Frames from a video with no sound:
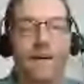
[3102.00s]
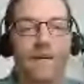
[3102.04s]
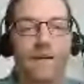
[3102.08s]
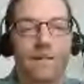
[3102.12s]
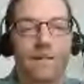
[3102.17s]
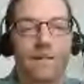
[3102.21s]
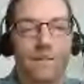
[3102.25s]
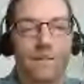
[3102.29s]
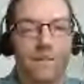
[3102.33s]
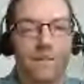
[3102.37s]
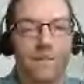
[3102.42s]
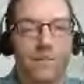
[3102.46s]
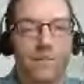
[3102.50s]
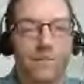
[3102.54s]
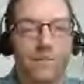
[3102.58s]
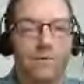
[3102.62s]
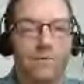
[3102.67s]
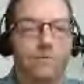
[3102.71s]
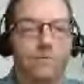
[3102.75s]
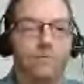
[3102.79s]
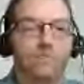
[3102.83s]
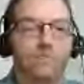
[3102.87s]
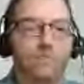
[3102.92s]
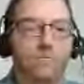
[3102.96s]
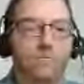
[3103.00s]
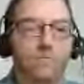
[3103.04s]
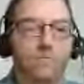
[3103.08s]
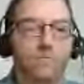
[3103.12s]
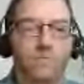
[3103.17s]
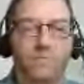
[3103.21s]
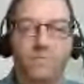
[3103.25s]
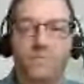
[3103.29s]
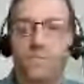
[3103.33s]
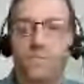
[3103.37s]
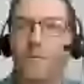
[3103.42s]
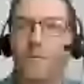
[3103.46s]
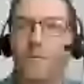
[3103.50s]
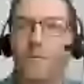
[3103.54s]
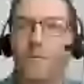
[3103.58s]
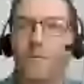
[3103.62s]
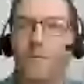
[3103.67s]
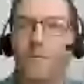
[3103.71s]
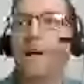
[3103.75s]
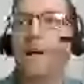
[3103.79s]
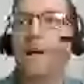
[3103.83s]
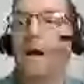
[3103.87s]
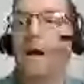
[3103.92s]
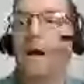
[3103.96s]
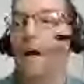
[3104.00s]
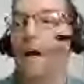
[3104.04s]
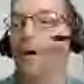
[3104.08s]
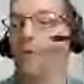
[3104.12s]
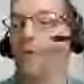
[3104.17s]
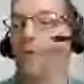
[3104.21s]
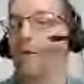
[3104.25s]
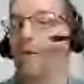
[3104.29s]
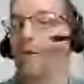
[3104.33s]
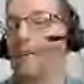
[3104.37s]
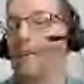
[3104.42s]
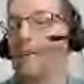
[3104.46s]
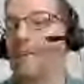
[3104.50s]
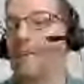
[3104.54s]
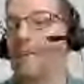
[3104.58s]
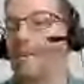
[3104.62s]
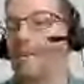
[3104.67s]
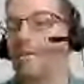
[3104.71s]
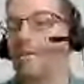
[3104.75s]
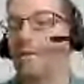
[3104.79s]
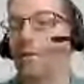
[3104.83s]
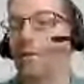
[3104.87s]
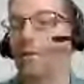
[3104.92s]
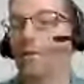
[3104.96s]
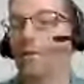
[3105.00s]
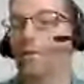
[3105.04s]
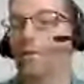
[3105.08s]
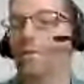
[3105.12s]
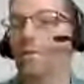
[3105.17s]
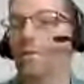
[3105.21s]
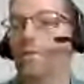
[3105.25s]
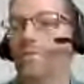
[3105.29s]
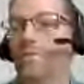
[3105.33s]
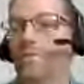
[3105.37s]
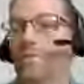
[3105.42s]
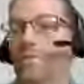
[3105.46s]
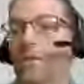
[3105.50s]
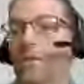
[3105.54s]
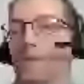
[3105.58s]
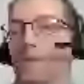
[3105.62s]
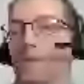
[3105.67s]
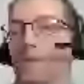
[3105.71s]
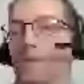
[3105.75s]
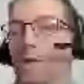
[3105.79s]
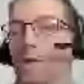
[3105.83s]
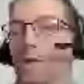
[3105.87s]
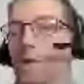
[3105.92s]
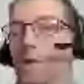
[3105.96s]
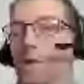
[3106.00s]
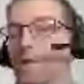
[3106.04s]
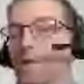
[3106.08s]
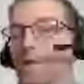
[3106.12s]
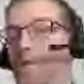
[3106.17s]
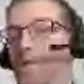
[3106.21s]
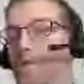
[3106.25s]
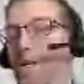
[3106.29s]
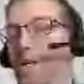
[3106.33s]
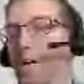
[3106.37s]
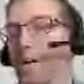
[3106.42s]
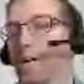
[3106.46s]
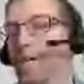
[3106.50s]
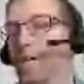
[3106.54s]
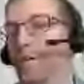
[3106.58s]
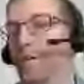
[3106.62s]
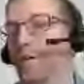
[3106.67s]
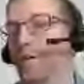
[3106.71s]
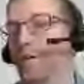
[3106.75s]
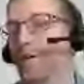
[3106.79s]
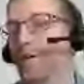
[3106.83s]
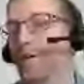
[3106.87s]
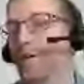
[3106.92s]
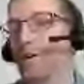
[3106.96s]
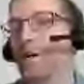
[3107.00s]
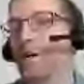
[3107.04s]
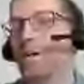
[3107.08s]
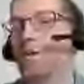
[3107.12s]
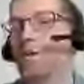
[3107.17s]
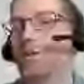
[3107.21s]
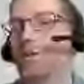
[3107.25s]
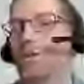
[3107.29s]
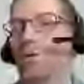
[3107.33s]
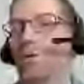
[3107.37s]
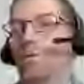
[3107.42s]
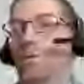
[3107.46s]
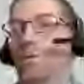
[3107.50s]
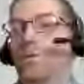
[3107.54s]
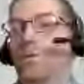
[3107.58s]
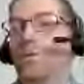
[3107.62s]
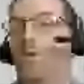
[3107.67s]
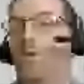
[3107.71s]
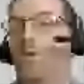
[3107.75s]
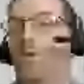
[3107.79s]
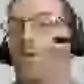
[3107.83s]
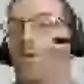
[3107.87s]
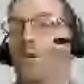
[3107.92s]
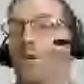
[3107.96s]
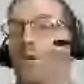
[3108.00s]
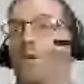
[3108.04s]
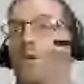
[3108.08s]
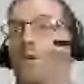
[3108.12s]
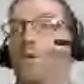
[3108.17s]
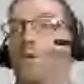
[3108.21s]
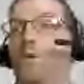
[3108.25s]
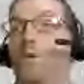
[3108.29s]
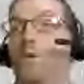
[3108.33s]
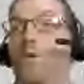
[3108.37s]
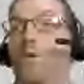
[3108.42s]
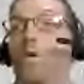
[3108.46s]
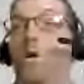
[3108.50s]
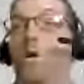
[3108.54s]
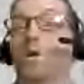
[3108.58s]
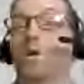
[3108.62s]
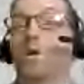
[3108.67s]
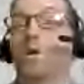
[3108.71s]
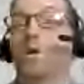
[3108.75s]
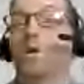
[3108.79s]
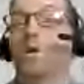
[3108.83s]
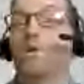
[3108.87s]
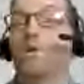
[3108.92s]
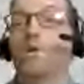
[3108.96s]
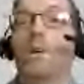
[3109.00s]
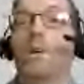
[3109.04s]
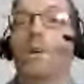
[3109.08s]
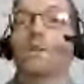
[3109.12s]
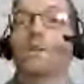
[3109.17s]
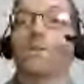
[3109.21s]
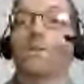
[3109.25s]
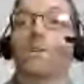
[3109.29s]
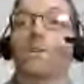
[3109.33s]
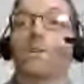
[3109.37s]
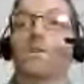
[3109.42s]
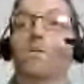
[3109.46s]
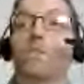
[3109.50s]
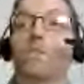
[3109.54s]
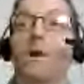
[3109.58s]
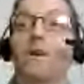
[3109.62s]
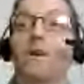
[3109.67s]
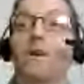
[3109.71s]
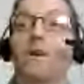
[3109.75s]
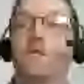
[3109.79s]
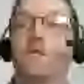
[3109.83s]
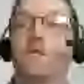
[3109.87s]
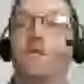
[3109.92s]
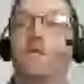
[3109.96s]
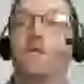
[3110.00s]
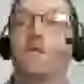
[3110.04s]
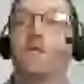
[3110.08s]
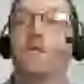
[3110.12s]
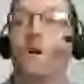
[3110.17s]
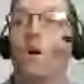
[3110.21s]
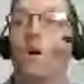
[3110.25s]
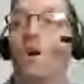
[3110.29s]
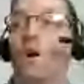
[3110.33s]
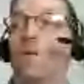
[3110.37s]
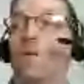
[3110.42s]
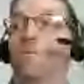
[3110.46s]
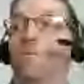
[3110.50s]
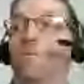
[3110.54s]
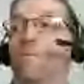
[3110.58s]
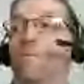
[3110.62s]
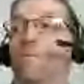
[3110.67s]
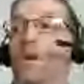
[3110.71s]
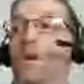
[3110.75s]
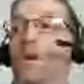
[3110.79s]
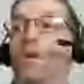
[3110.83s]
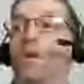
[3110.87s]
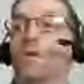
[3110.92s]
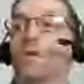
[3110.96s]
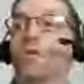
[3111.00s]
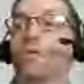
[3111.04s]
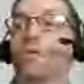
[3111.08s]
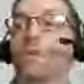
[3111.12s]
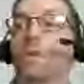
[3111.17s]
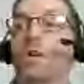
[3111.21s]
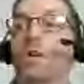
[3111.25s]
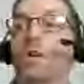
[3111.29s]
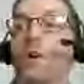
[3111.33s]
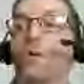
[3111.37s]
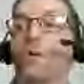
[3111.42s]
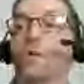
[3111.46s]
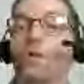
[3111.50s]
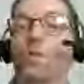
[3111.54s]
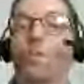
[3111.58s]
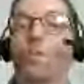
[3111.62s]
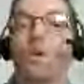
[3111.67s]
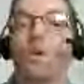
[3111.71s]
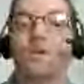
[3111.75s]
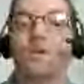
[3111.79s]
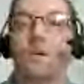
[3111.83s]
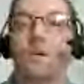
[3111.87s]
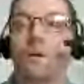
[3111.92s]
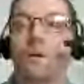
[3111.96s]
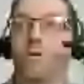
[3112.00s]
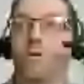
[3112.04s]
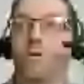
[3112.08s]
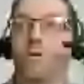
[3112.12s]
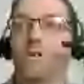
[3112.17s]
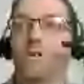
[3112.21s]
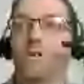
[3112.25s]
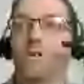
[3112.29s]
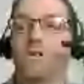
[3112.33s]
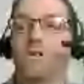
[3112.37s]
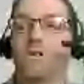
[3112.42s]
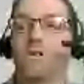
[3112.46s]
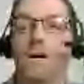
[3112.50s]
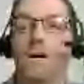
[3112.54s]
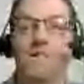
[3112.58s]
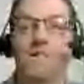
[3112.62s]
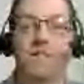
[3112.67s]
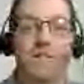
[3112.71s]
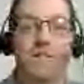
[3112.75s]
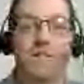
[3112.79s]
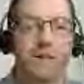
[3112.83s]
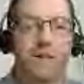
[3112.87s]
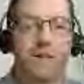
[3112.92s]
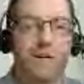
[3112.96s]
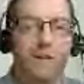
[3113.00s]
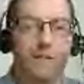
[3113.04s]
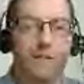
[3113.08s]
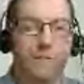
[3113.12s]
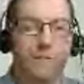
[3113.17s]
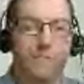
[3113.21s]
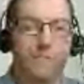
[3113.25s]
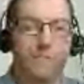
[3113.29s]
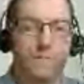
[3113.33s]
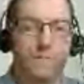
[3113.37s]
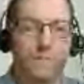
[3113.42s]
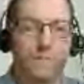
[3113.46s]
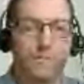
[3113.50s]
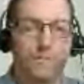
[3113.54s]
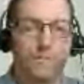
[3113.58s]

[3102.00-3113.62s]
And that is our EasyView uh, designer. So when you go on to transfer express dot com, you can go into what's called the Design Center.